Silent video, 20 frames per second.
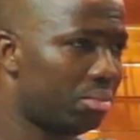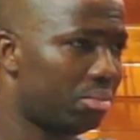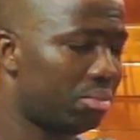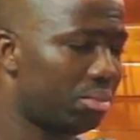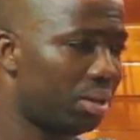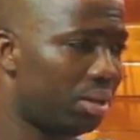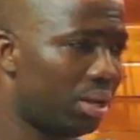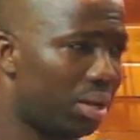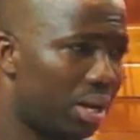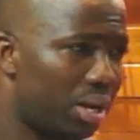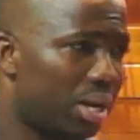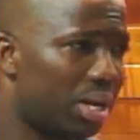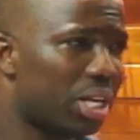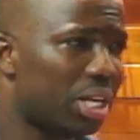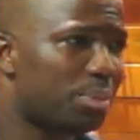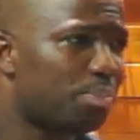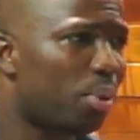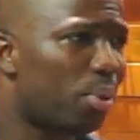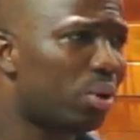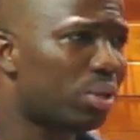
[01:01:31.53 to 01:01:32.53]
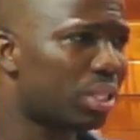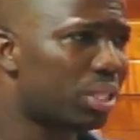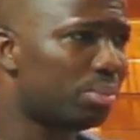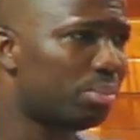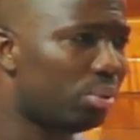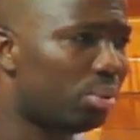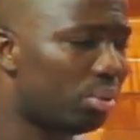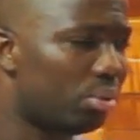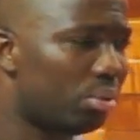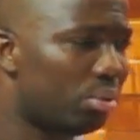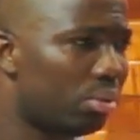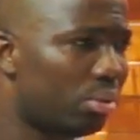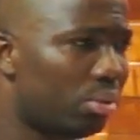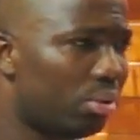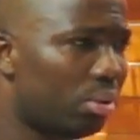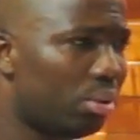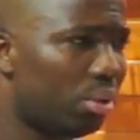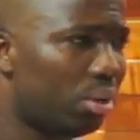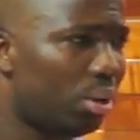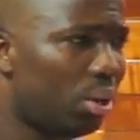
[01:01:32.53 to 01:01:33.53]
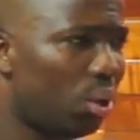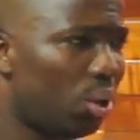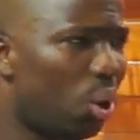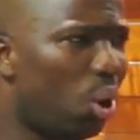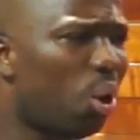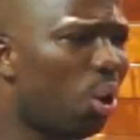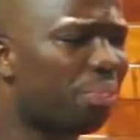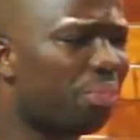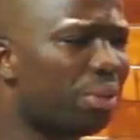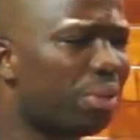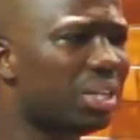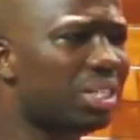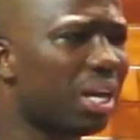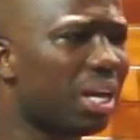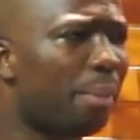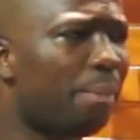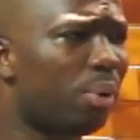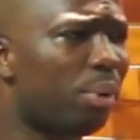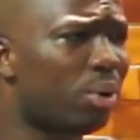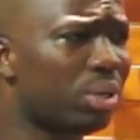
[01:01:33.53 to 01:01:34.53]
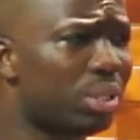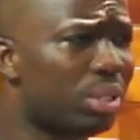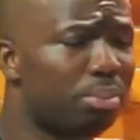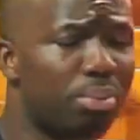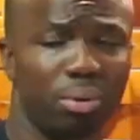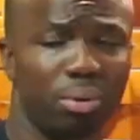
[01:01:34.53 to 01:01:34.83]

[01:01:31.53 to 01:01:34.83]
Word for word: And it is possible. All things are possible